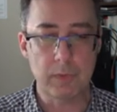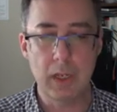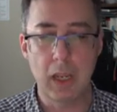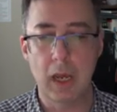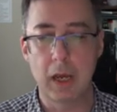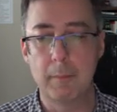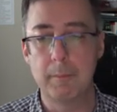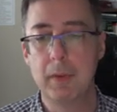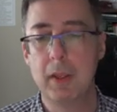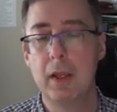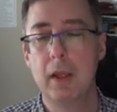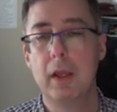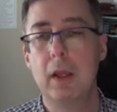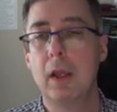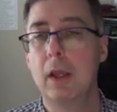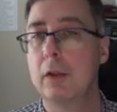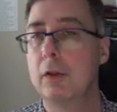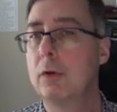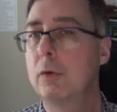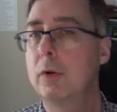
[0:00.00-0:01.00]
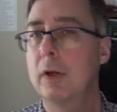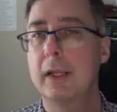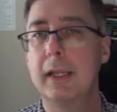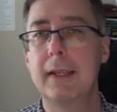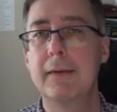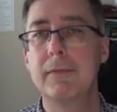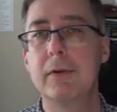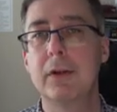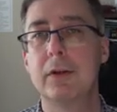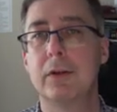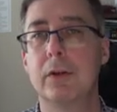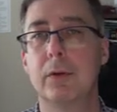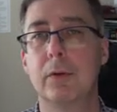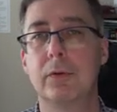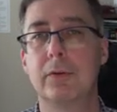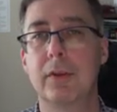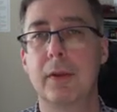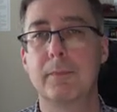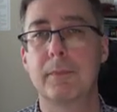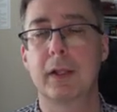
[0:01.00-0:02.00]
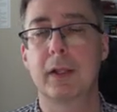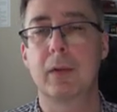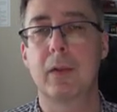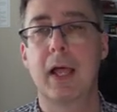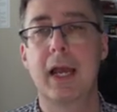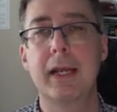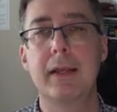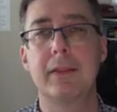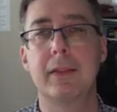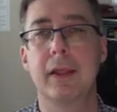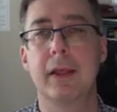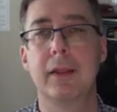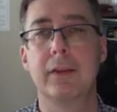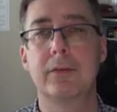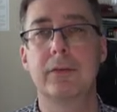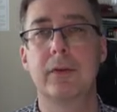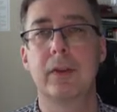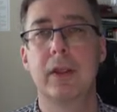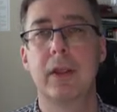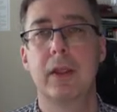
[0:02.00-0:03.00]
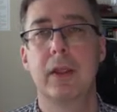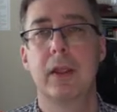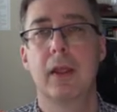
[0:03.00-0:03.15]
Um, you could even do something like this